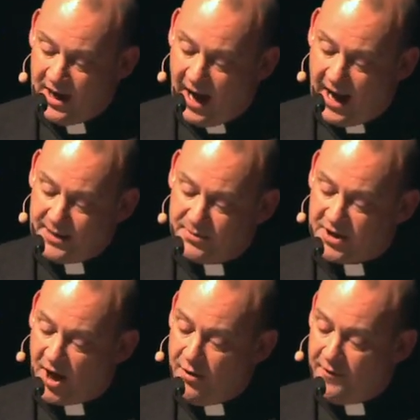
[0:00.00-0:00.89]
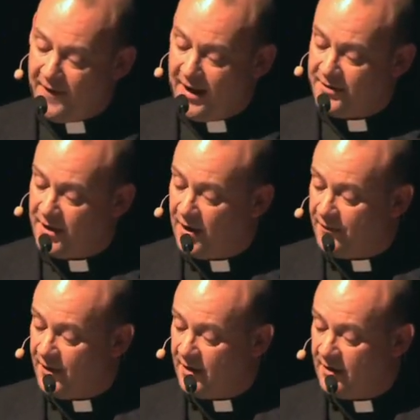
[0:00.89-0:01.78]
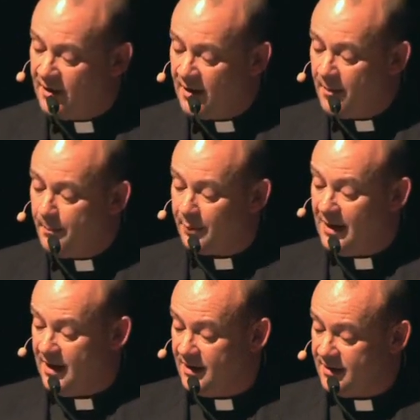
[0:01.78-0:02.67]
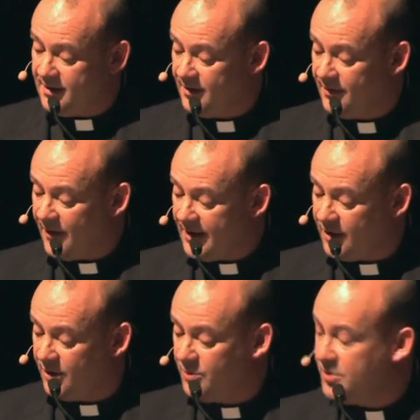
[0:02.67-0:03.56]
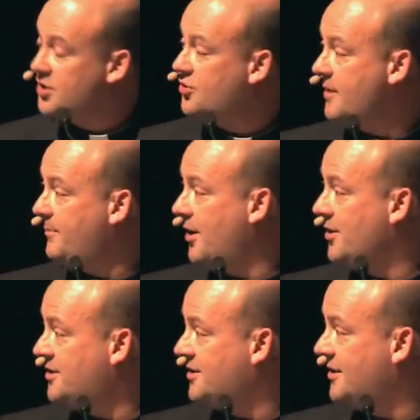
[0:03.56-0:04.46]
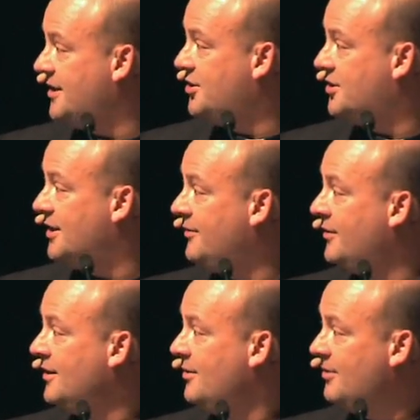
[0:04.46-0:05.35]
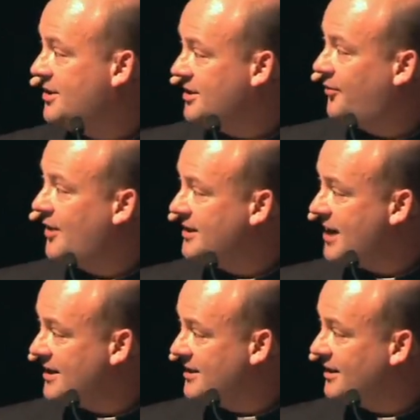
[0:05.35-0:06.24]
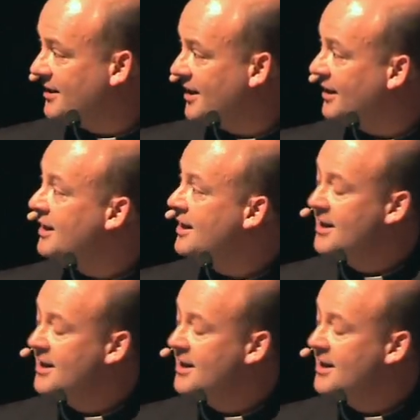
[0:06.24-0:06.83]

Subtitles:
and he was co-founder of the brilliant, very cool Street Pastors Initiative, which is a fantastic thing.